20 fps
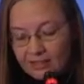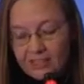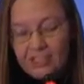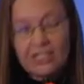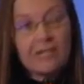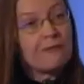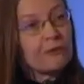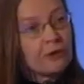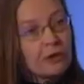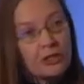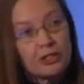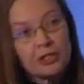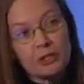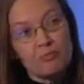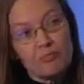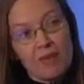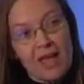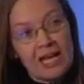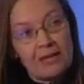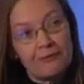Difficult
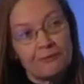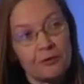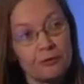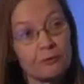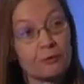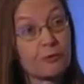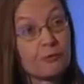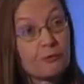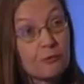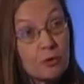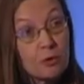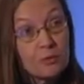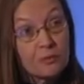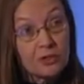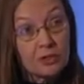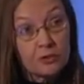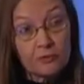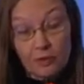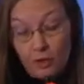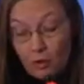and painful
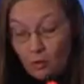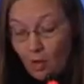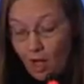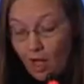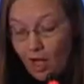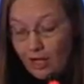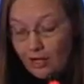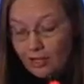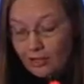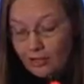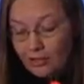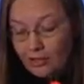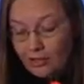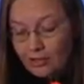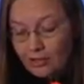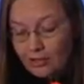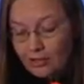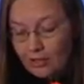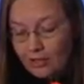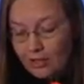reforms are
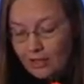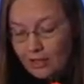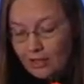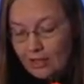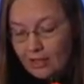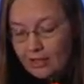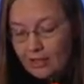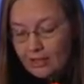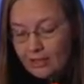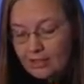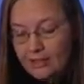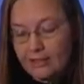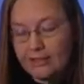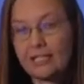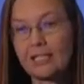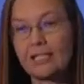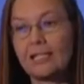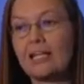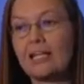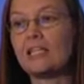required
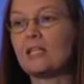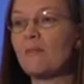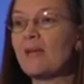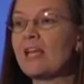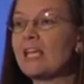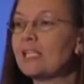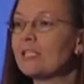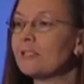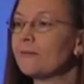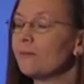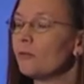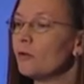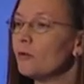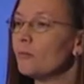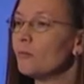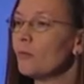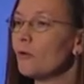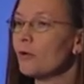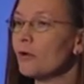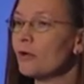to the base for
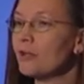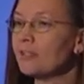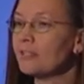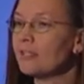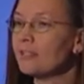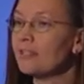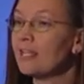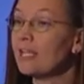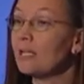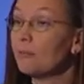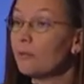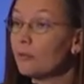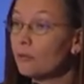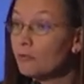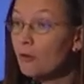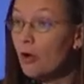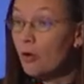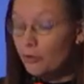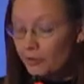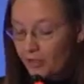more sustainable
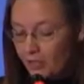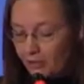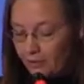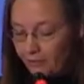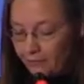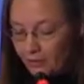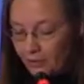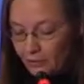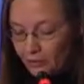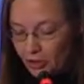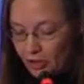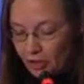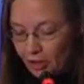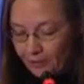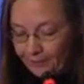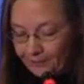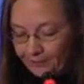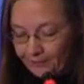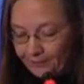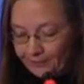growth in the
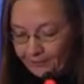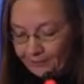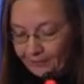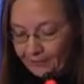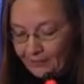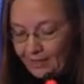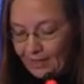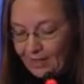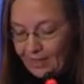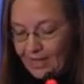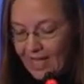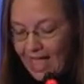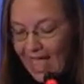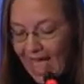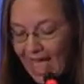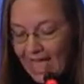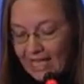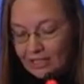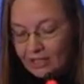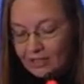future.
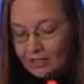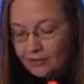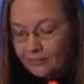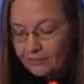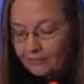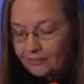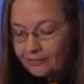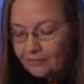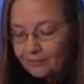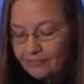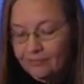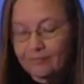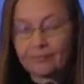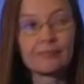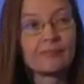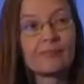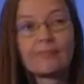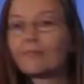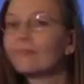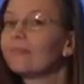And
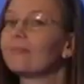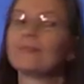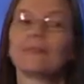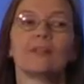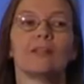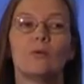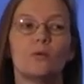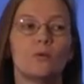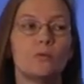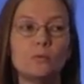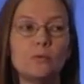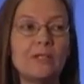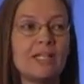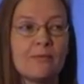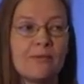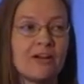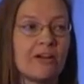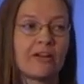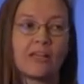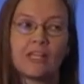we
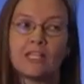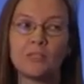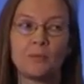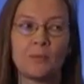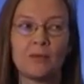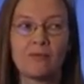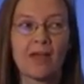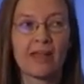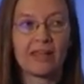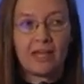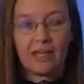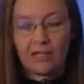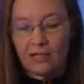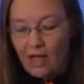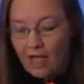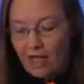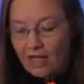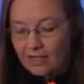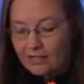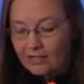Americans, we
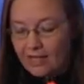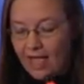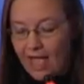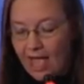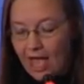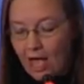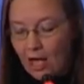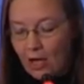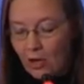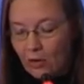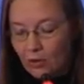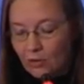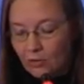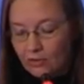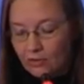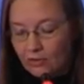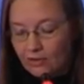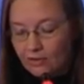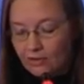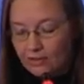recognize
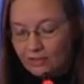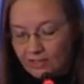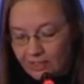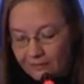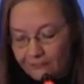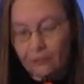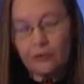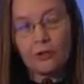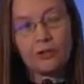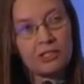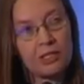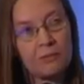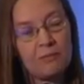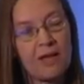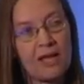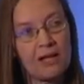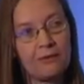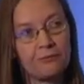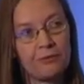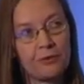how difficult and
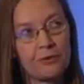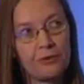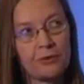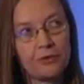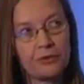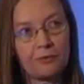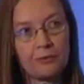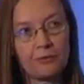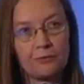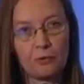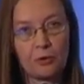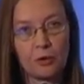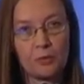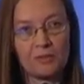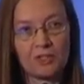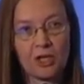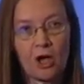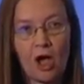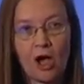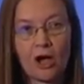painful those
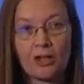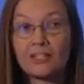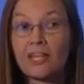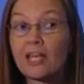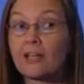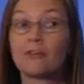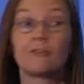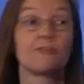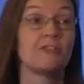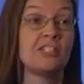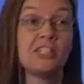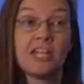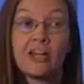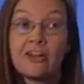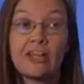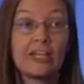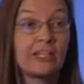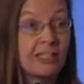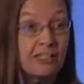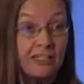reforms are.
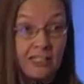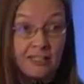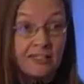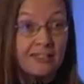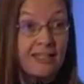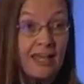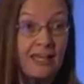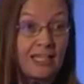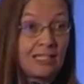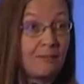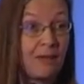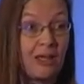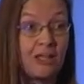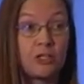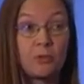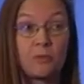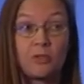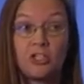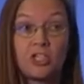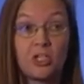Secretary Clinton said as
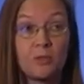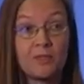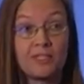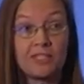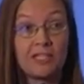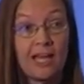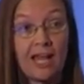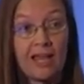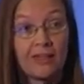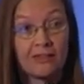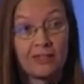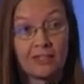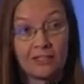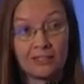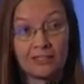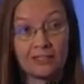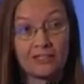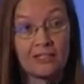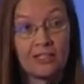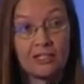much when she was in
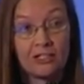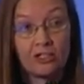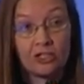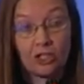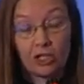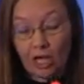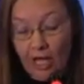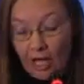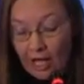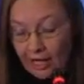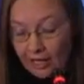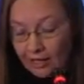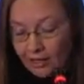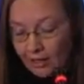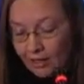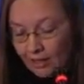Athens in July.